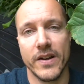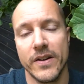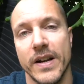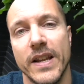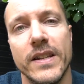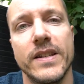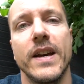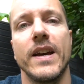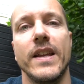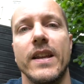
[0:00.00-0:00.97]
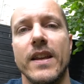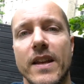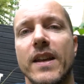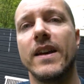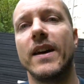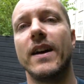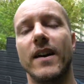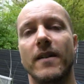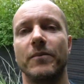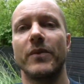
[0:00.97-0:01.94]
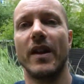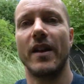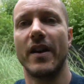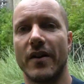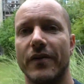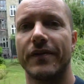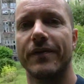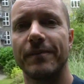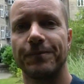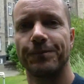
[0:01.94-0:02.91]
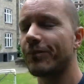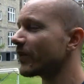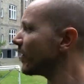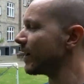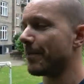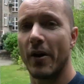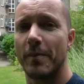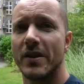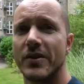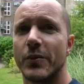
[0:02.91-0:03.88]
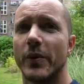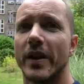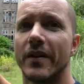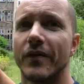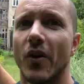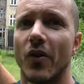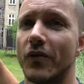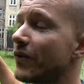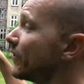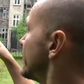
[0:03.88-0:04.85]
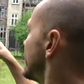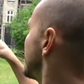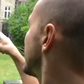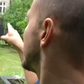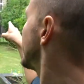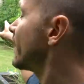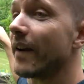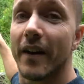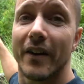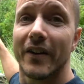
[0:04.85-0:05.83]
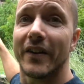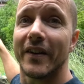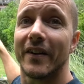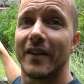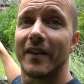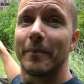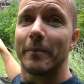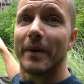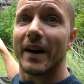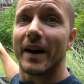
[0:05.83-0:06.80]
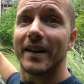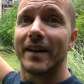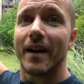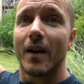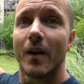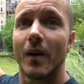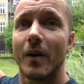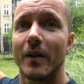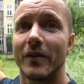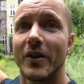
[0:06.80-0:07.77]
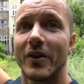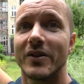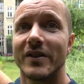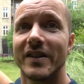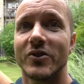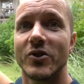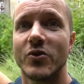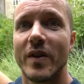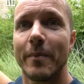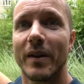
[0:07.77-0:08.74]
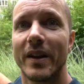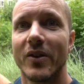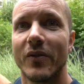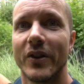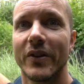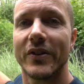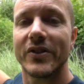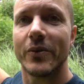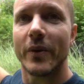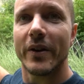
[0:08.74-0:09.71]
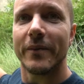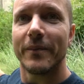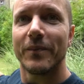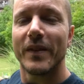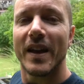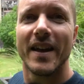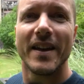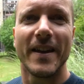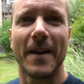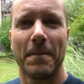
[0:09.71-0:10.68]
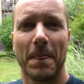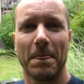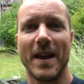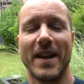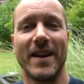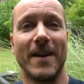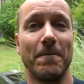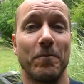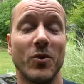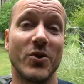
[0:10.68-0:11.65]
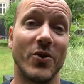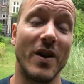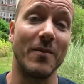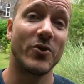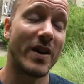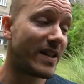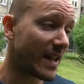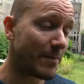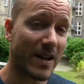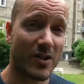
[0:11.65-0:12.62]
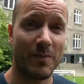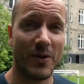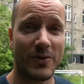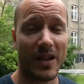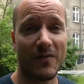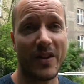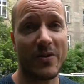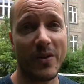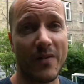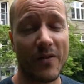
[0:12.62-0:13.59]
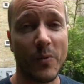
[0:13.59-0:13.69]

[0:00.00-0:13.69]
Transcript: here inside. Um, a lot of apartments. We live over here behind the, there's a trampoline over here somewhere. Yeah, and um, so I'm trying to get back to posting a video every